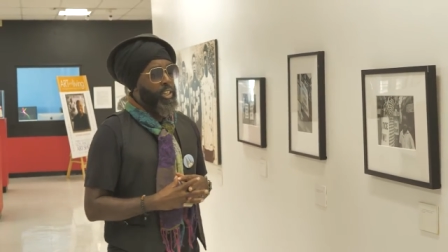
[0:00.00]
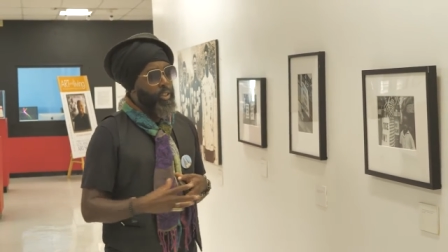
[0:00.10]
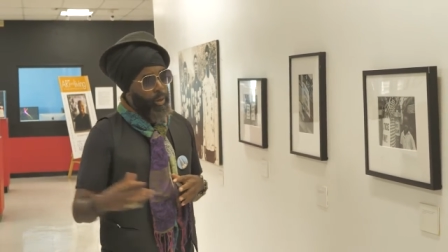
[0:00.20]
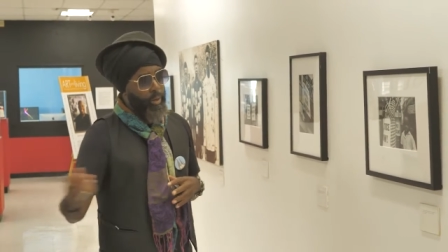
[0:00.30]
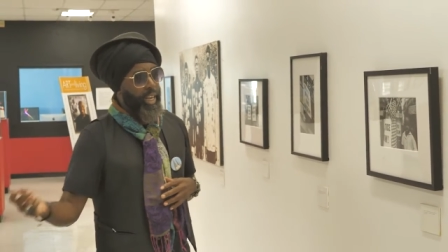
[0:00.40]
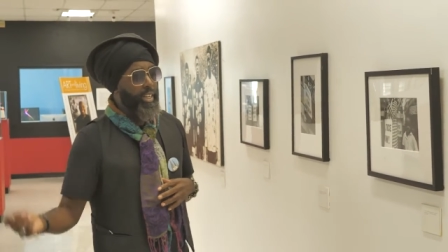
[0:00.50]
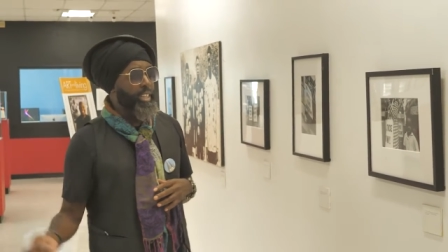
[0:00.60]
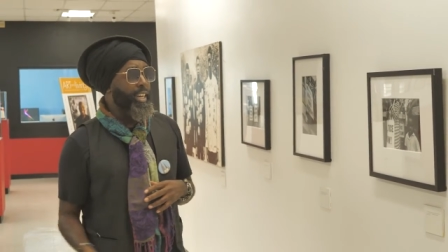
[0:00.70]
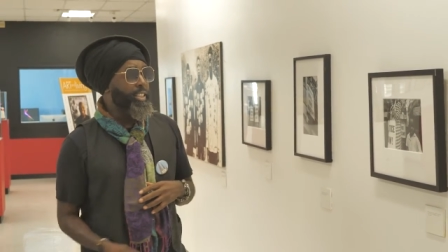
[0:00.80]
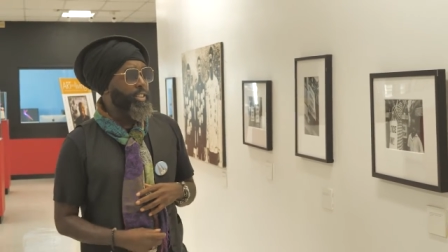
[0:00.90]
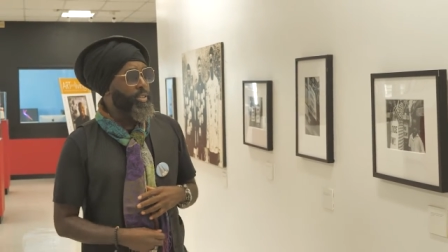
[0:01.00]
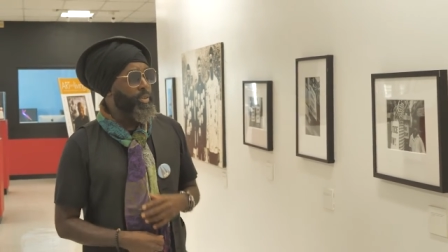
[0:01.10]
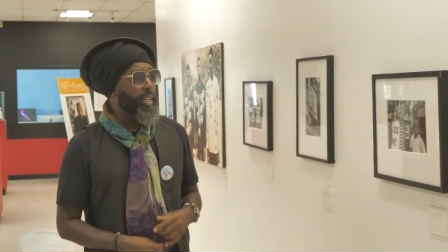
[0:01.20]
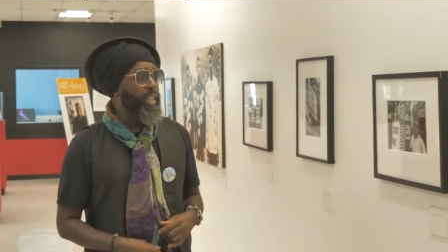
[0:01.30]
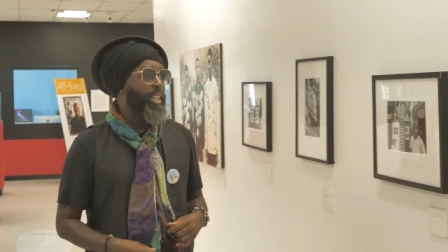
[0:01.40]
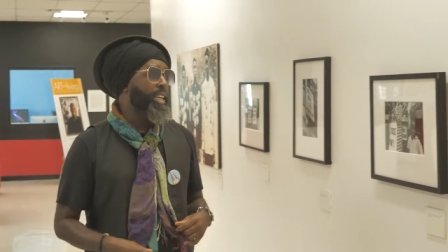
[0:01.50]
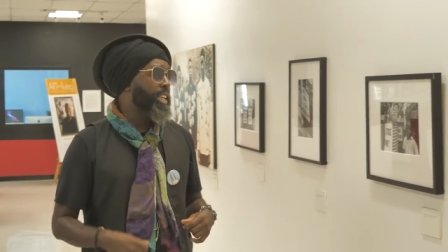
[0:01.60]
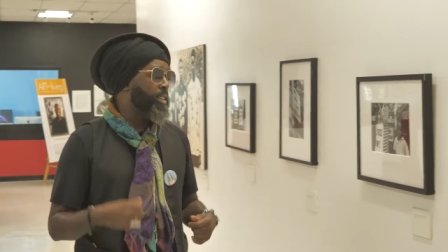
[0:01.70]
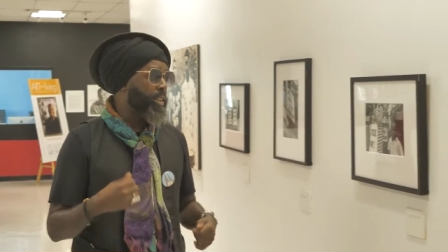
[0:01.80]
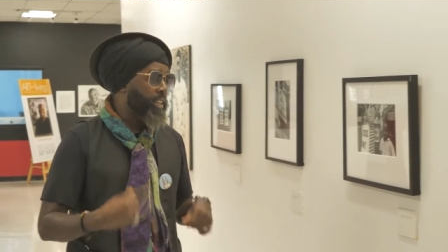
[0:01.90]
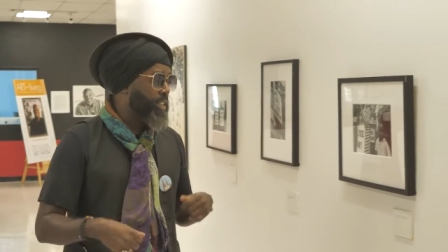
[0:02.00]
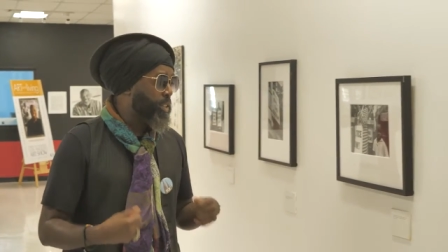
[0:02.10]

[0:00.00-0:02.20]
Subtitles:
You go down another street and you hear